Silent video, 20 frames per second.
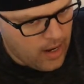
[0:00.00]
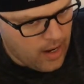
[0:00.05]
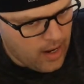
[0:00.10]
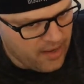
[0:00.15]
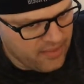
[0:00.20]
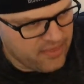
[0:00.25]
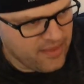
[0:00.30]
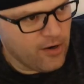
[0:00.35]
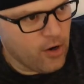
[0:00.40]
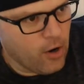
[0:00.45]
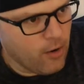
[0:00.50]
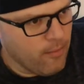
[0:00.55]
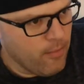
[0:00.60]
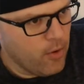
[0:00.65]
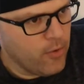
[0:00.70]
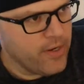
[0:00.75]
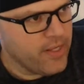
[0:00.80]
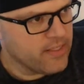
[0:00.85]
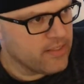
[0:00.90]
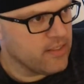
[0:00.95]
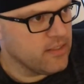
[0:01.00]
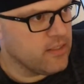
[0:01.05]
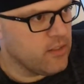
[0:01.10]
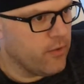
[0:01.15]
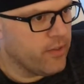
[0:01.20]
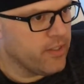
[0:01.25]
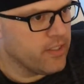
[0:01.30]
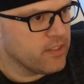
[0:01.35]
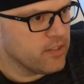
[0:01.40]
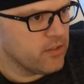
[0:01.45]
I think Harmonious is
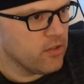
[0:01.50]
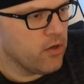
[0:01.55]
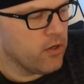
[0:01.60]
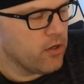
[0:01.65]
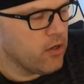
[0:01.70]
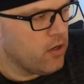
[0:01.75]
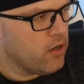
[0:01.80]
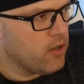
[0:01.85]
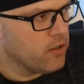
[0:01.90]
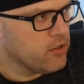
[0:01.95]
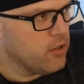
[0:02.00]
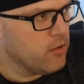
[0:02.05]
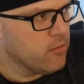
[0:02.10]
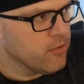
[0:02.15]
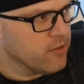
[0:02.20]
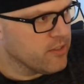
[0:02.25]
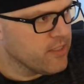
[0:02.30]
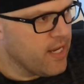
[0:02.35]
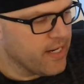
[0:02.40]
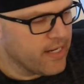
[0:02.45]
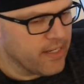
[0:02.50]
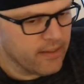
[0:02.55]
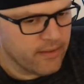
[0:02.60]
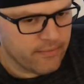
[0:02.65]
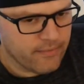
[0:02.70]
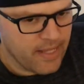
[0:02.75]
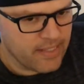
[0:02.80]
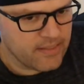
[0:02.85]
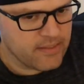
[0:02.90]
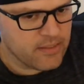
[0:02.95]
going to start on October 2nd.
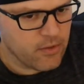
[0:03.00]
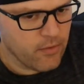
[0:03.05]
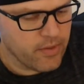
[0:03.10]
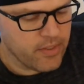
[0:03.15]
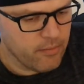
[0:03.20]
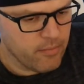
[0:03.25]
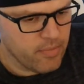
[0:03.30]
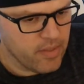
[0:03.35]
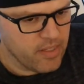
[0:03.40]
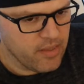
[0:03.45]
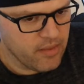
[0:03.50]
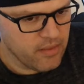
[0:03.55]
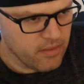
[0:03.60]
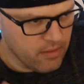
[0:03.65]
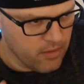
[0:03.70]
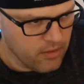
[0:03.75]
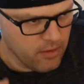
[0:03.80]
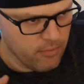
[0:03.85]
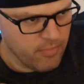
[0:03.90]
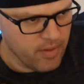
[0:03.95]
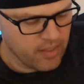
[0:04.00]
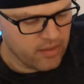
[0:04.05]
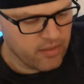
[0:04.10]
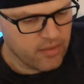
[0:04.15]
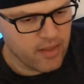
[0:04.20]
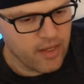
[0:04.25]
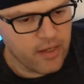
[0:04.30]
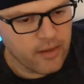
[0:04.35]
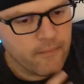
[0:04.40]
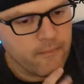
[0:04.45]
That's going to be the big
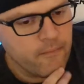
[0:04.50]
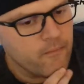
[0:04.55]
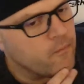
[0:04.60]
thing,